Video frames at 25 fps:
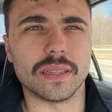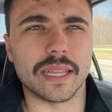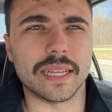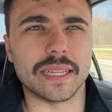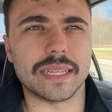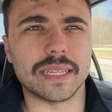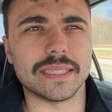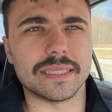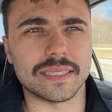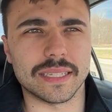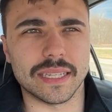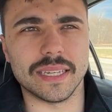
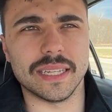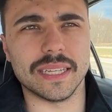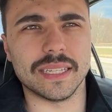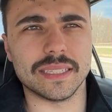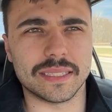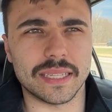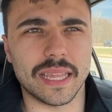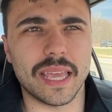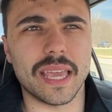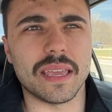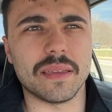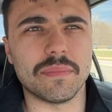Like, it's in
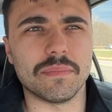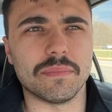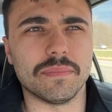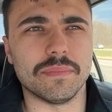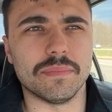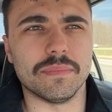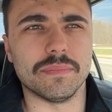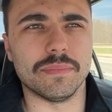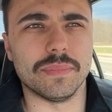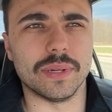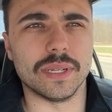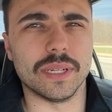his name,
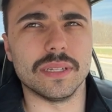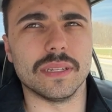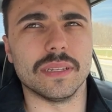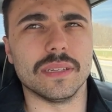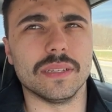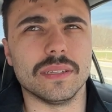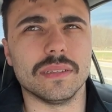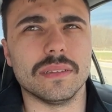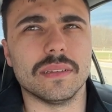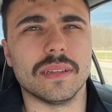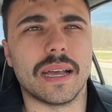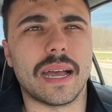but
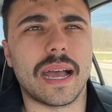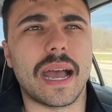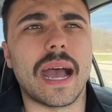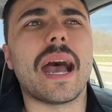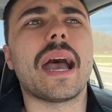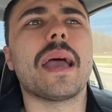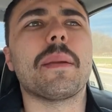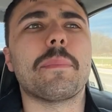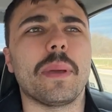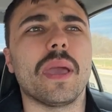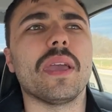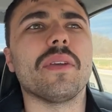
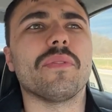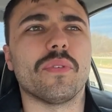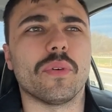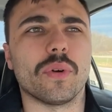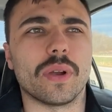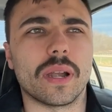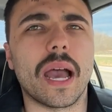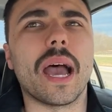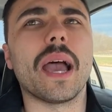I pay for it.